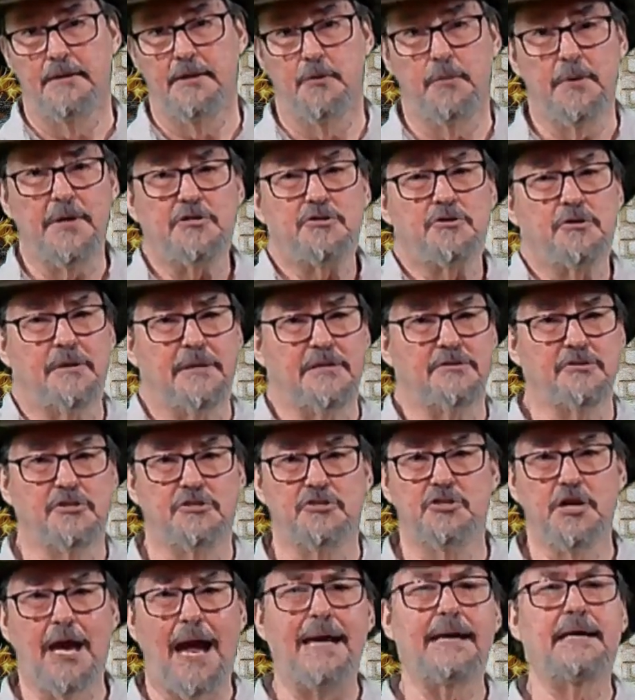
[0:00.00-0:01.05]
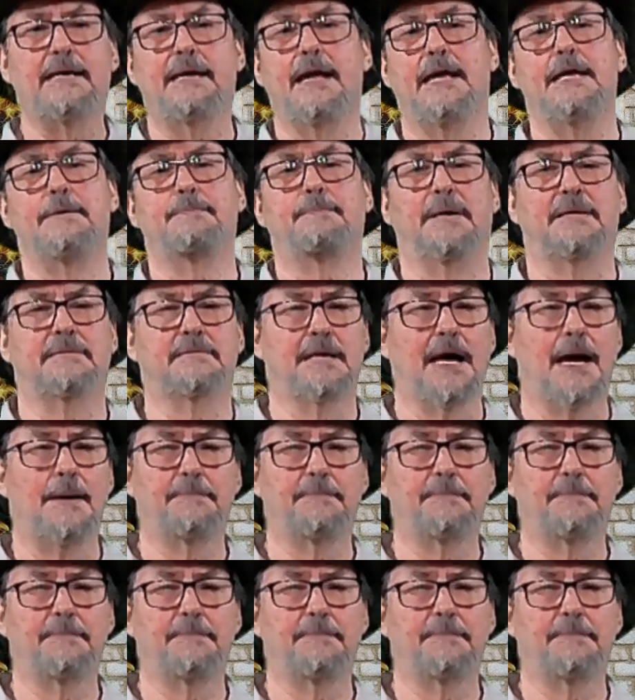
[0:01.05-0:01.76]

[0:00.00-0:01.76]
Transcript: The original has a giant ape on